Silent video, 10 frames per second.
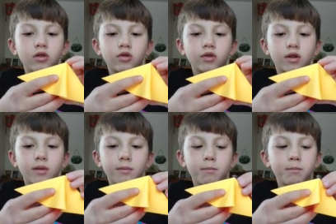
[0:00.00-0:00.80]
Just going to
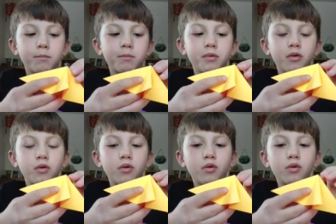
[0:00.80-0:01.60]

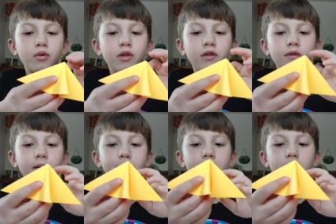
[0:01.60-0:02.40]
pull this
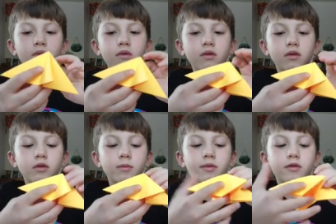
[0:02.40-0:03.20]
flap out.
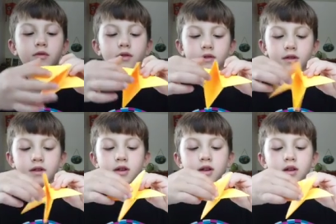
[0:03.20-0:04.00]

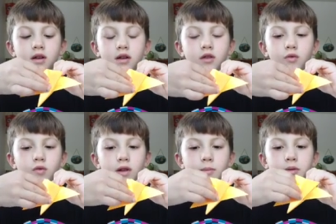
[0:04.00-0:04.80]
This
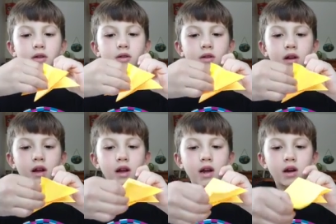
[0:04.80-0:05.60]
flap here
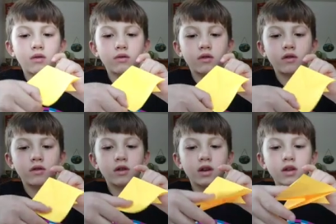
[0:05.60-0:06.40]
out,
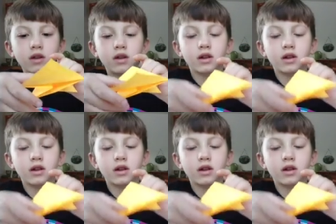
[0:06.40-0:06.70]
okay.